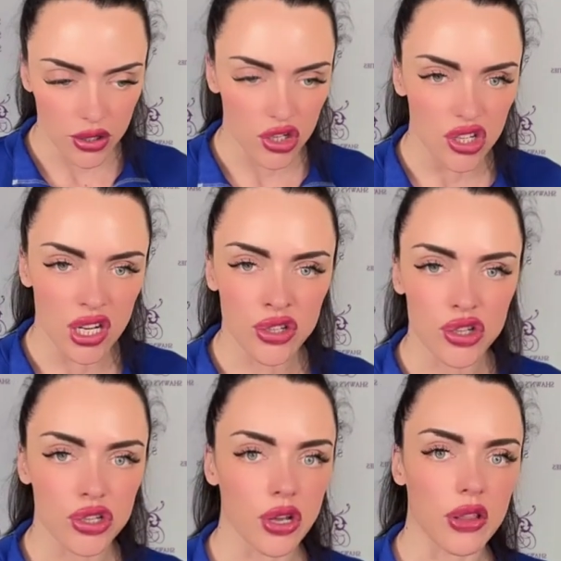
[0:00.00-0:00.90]
So she
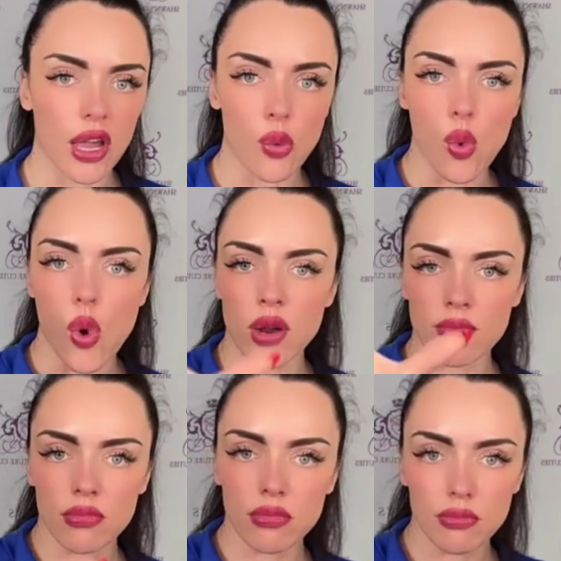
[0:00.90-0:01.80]
didn't just look like
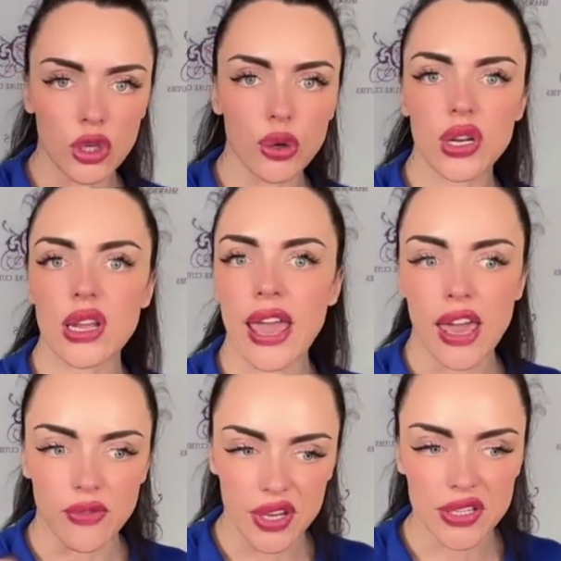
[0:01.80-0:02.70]
one muted
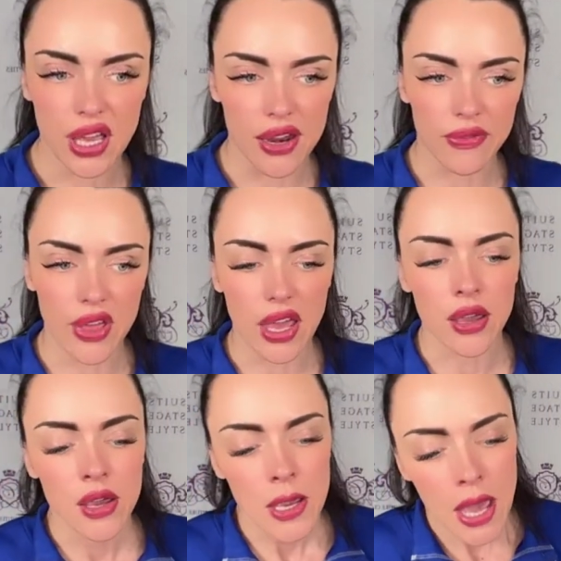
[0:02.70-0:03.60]
canvas kind of thing.